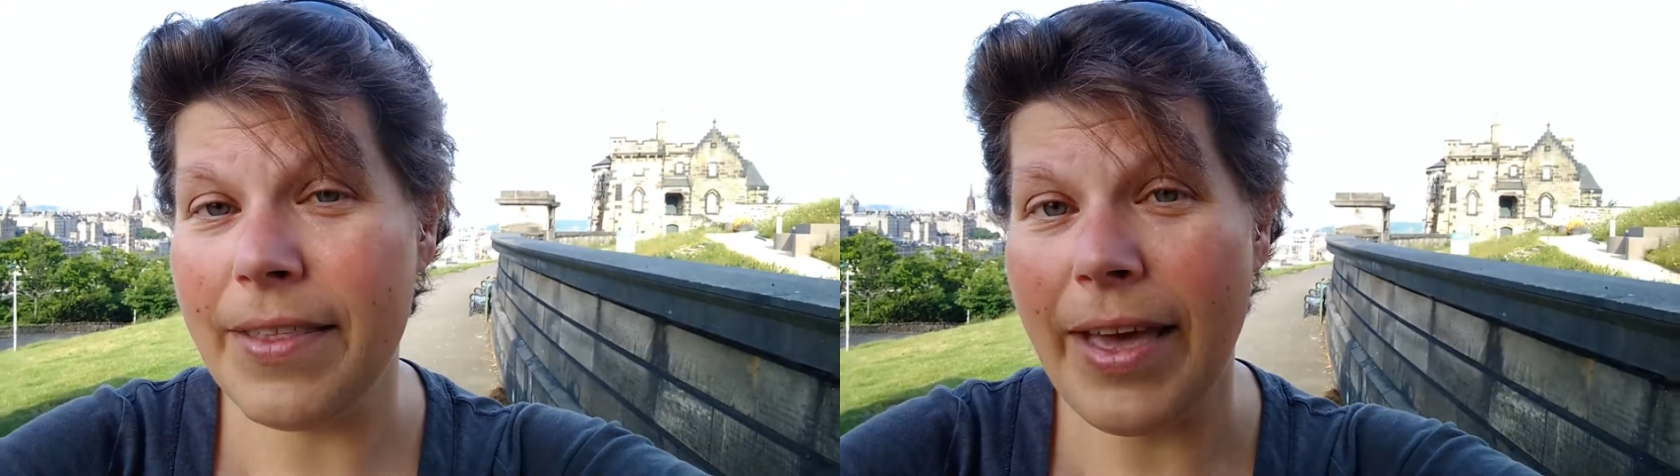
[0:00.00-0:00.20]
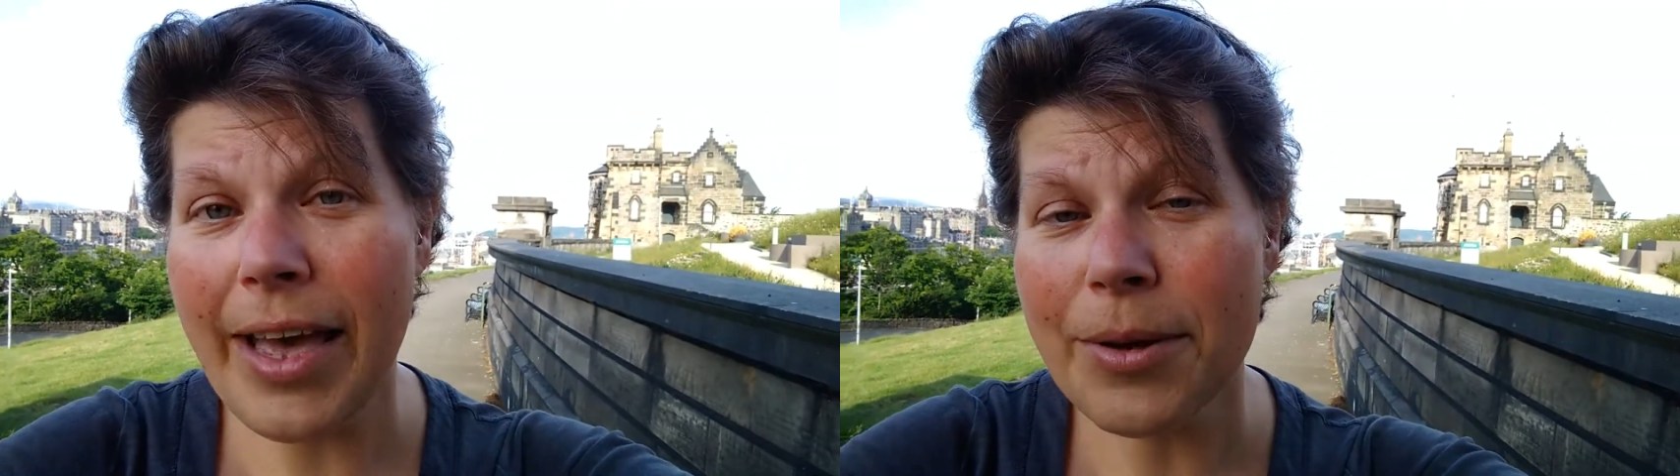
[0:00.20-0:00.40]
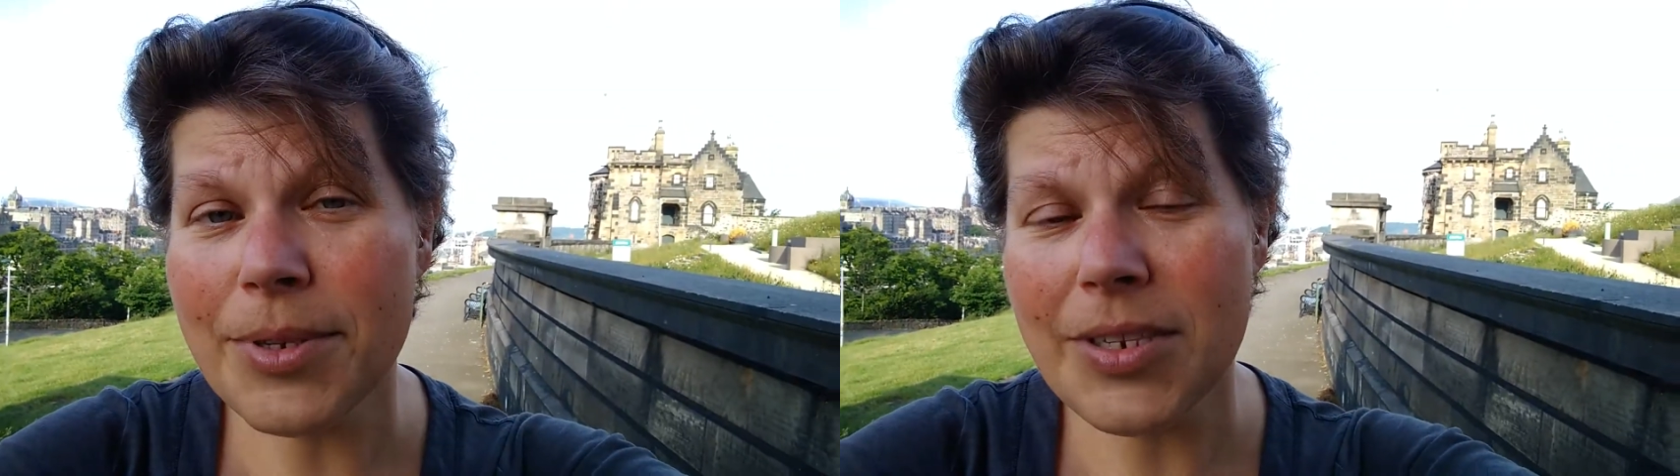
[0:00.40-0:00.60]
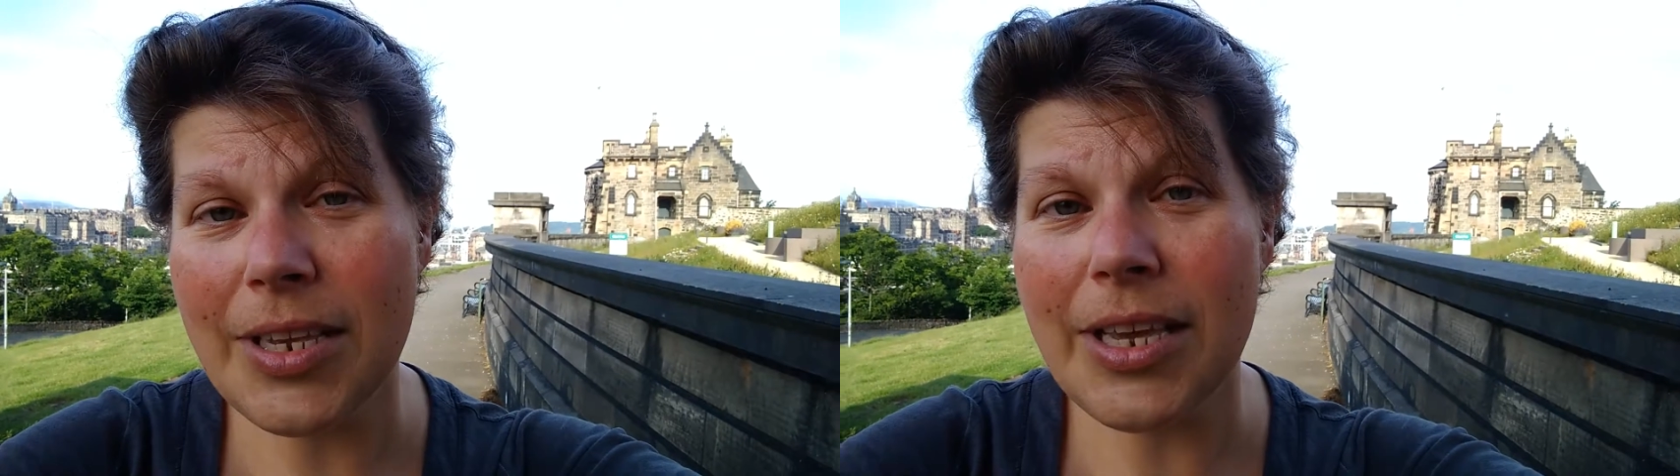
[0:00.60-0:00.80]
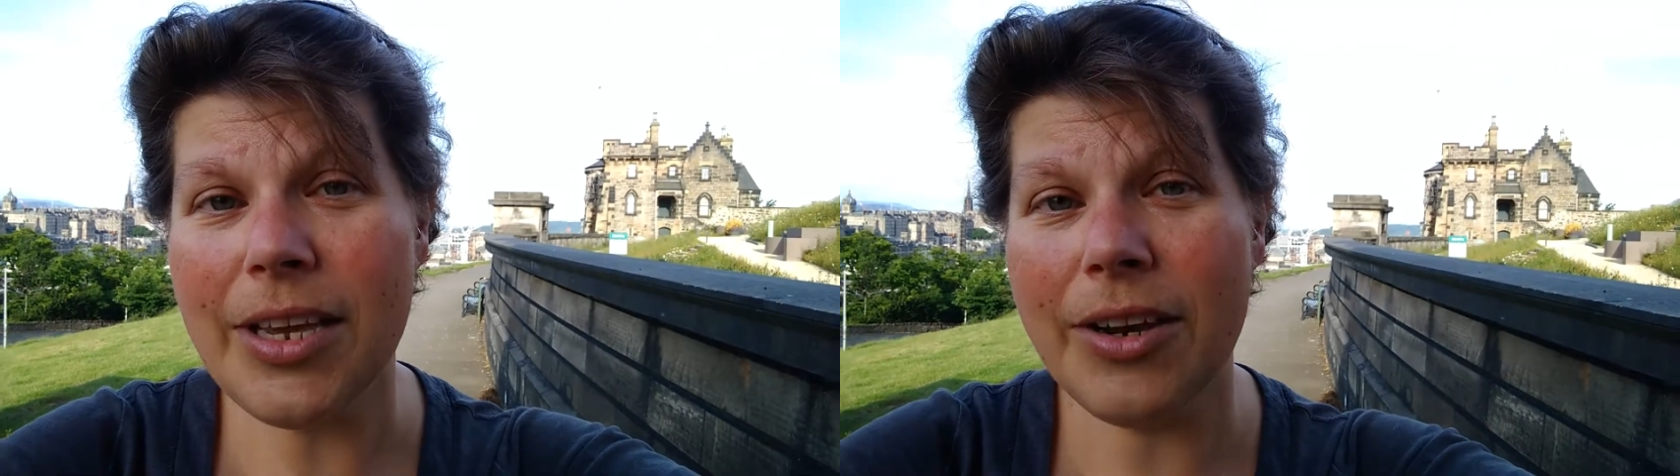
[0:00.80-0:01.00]
the house
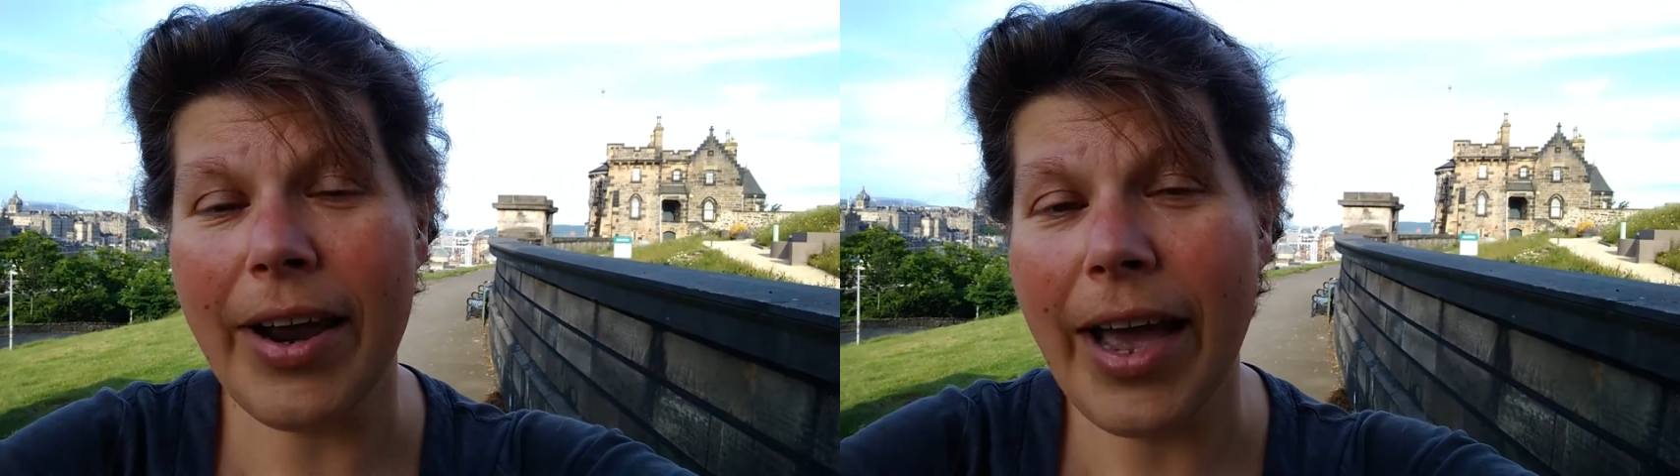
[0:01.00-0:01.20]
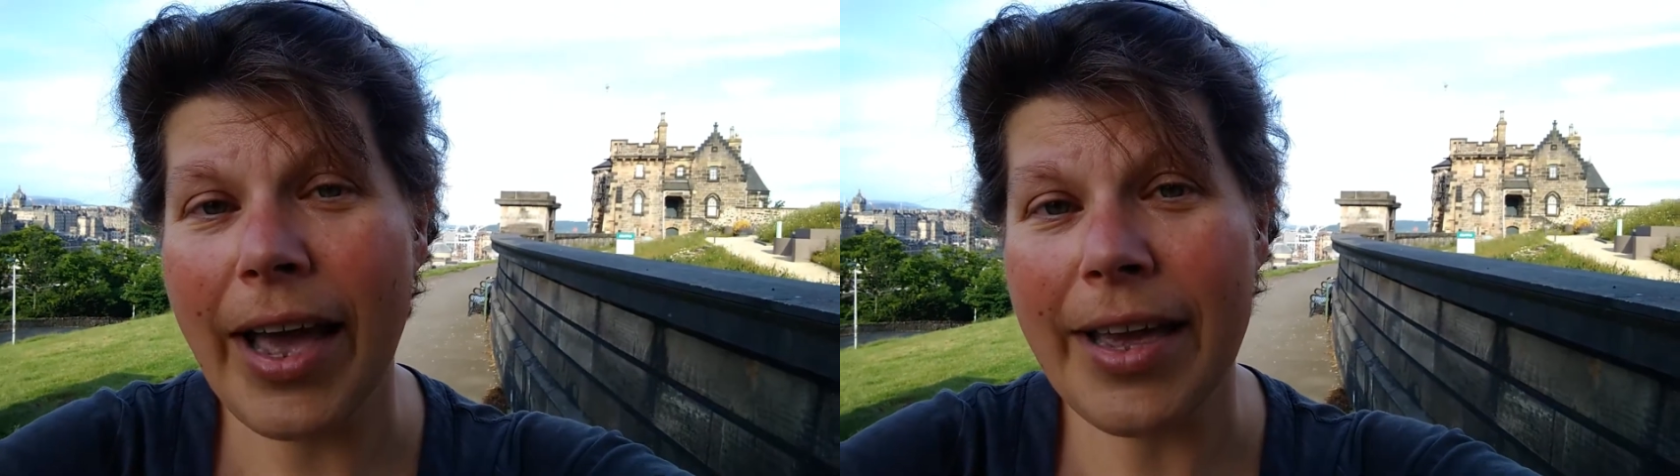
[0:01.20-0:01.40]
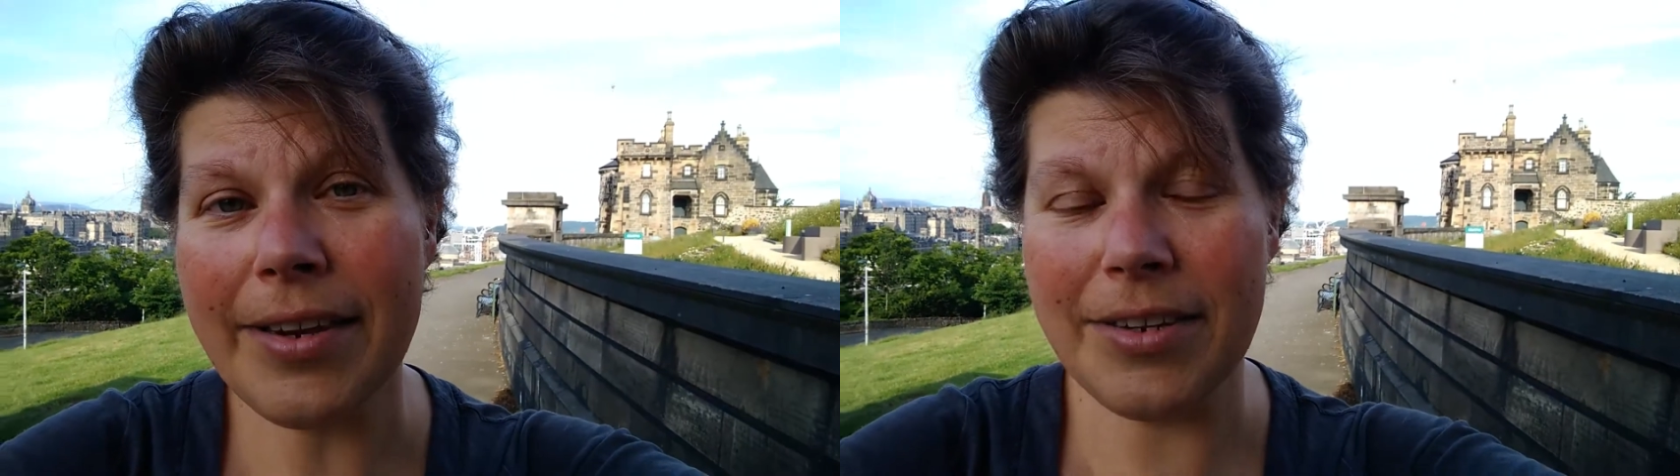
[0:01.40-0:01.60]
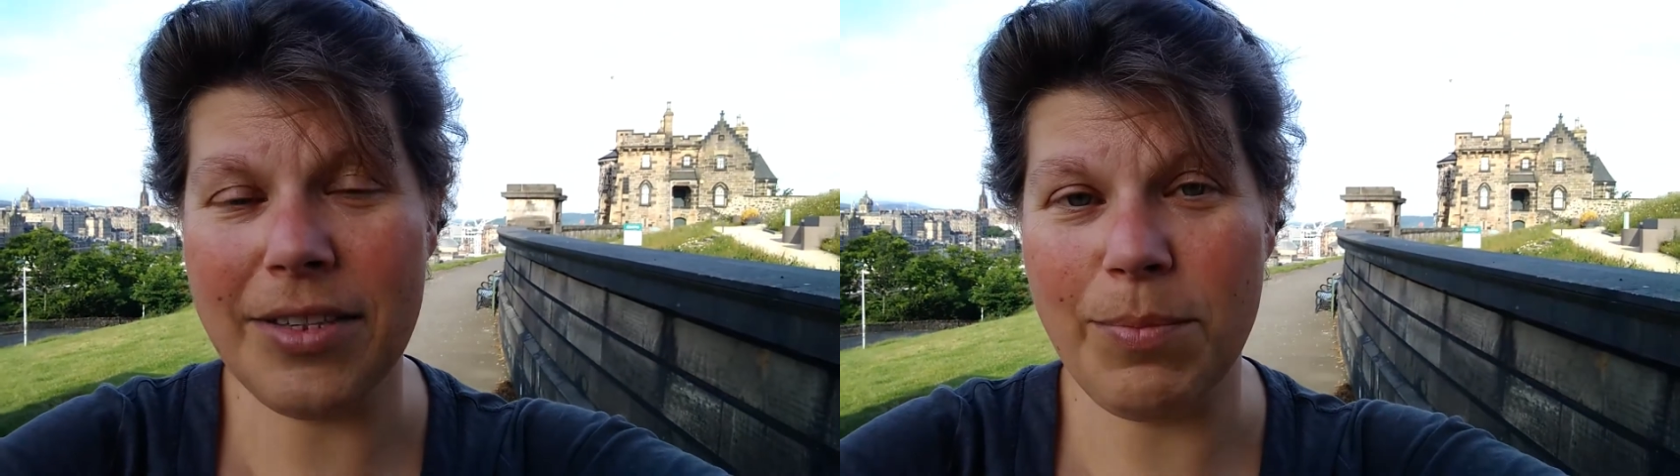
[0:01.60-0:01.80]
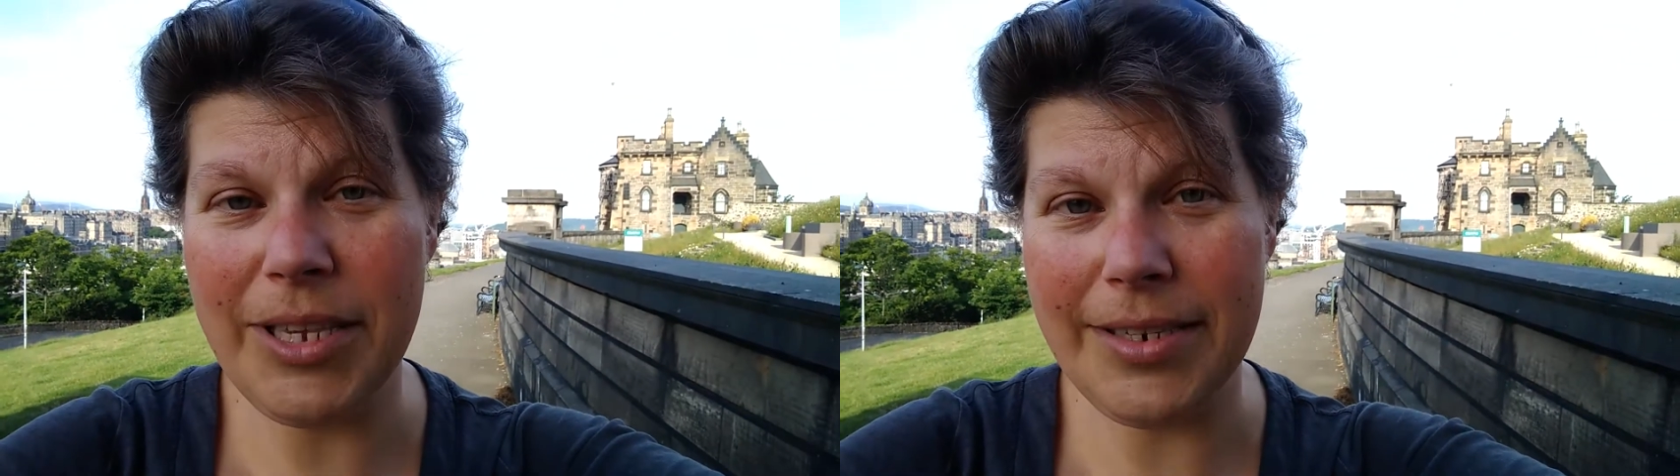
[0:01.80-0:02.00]
here and
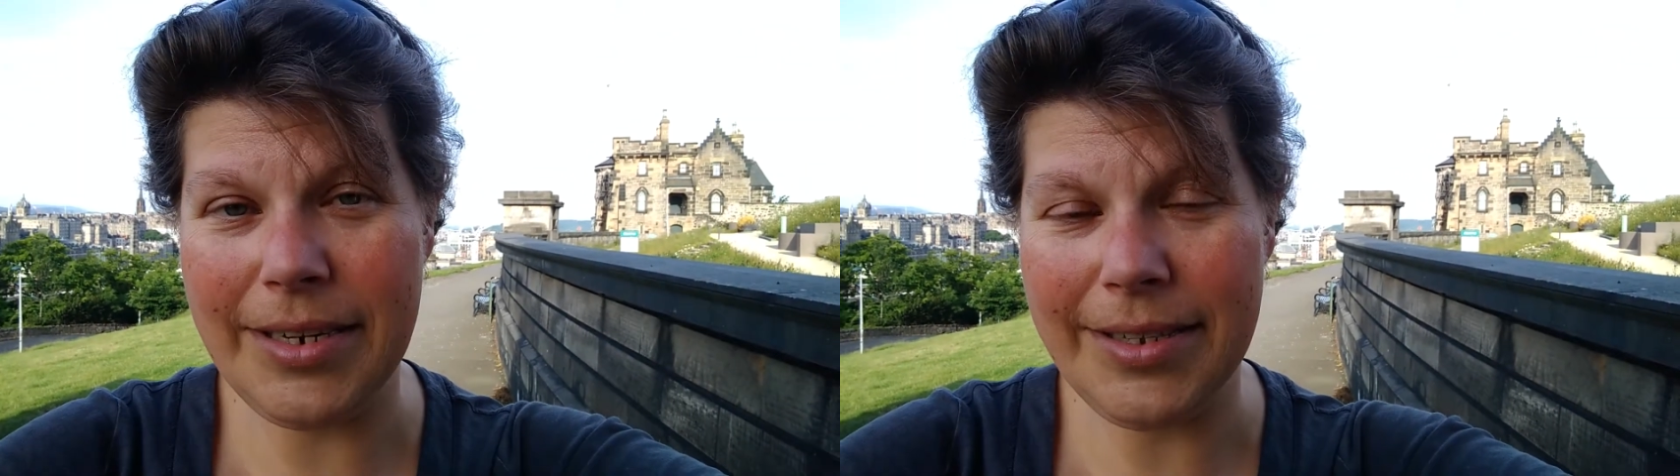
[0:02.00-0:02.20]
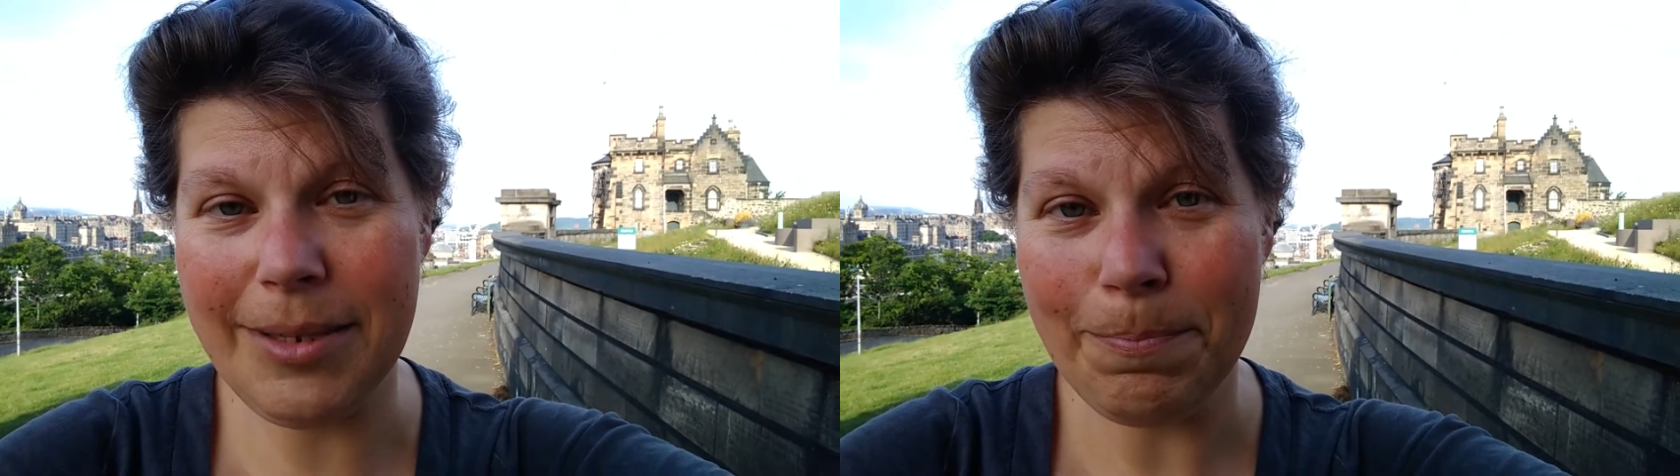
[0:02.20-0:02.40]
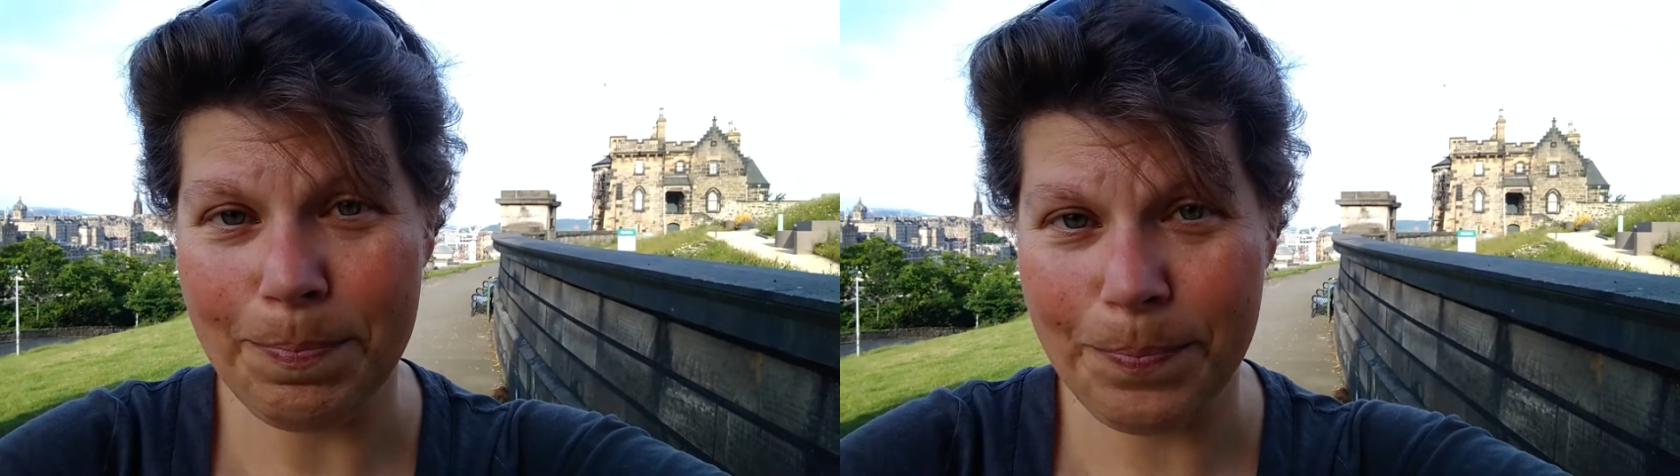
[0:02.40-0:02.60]
the business.